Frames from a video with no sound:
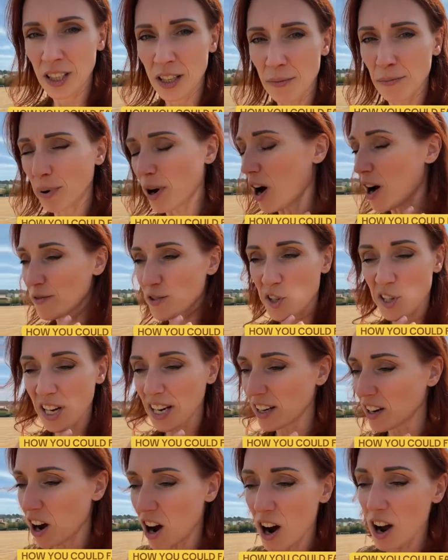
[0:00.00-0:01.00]
But I've
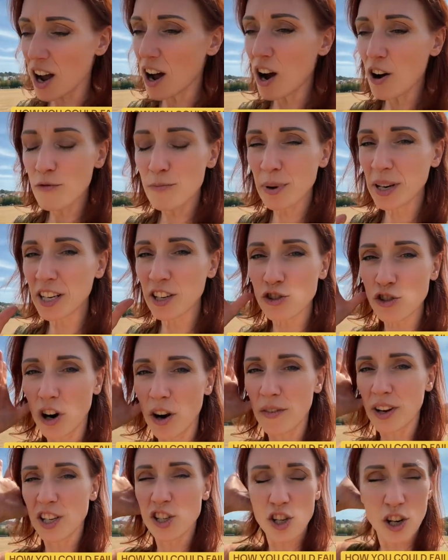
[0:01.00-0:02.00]
been a
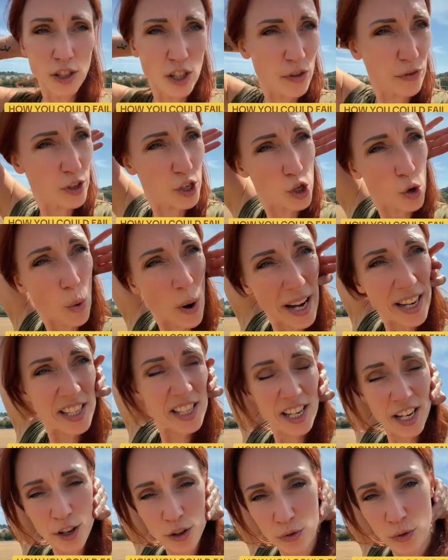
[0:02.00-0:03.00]
driving instructor for
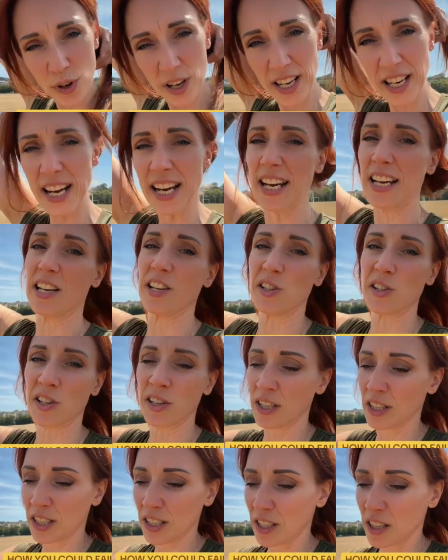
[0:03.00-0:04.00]
23 years.
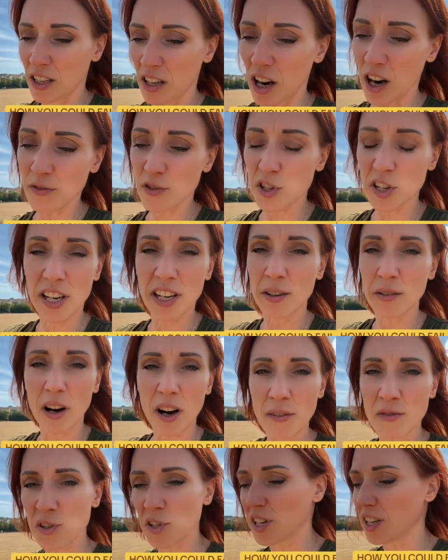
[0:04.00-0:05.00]
I've
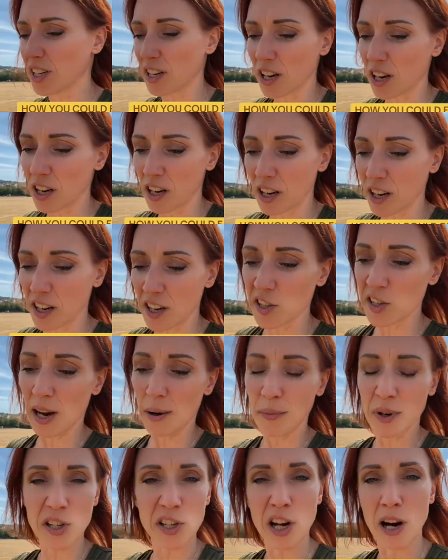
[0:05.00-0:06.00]
seen
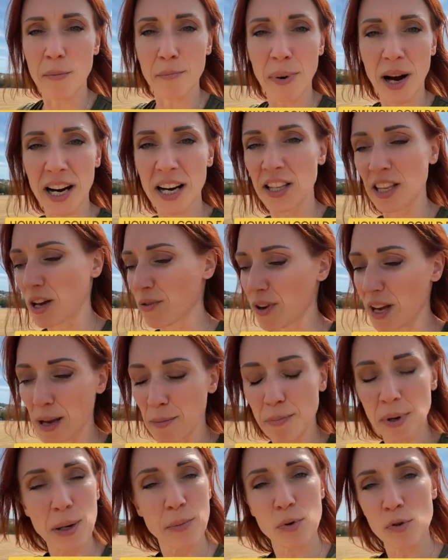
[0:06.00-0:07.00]
examiners come back and they've hit
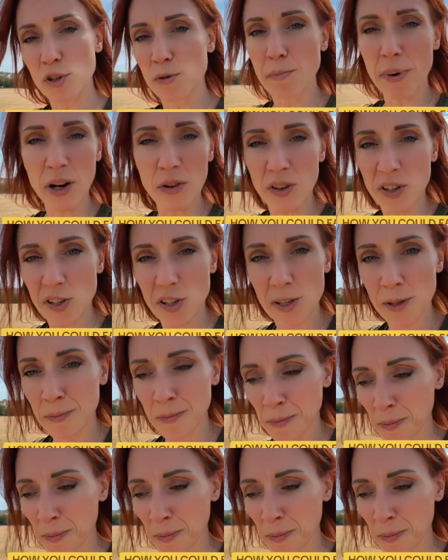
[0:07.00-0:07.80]
people's mirrors.